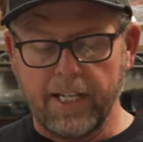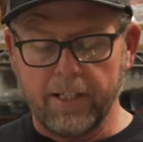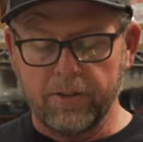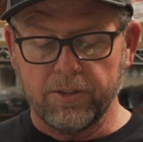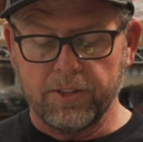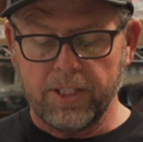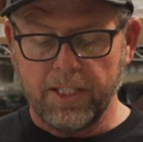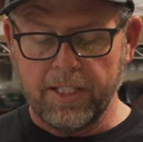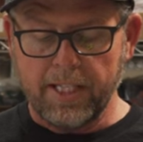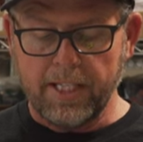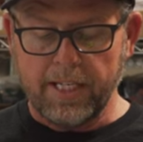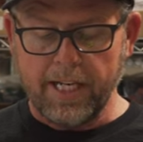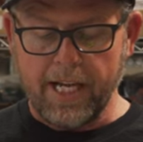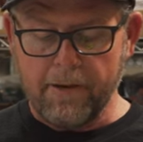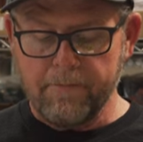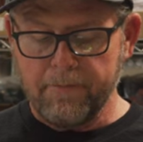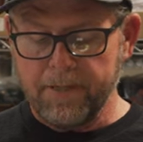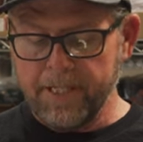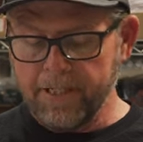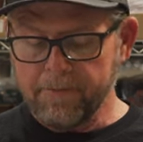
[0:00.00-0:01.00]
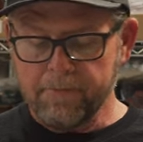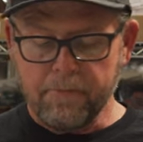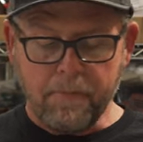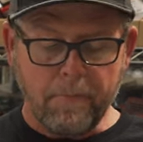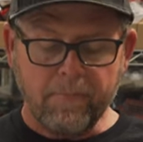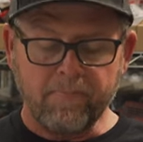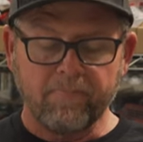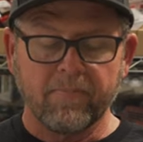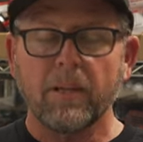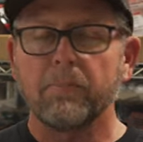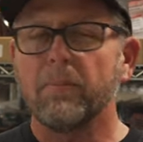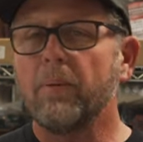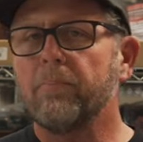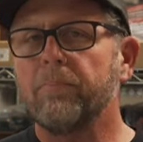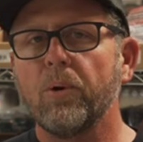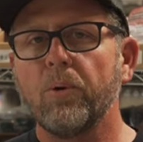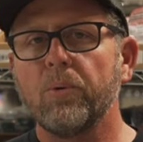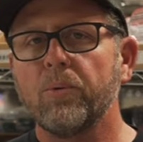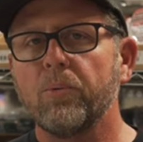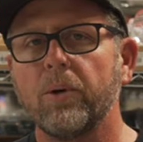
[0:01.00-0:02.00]
I don't see that happening, but
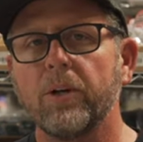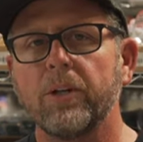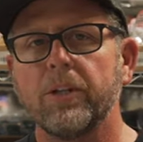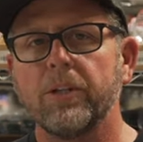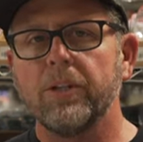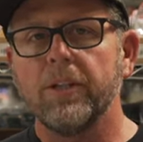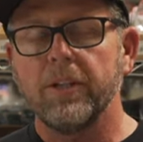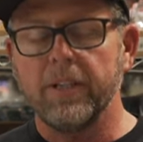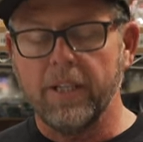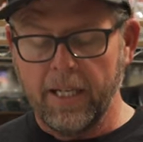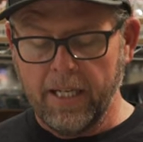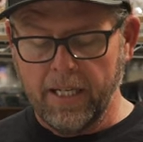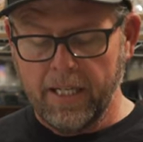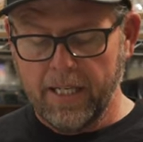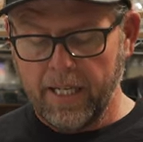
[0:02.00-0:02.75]
both work good.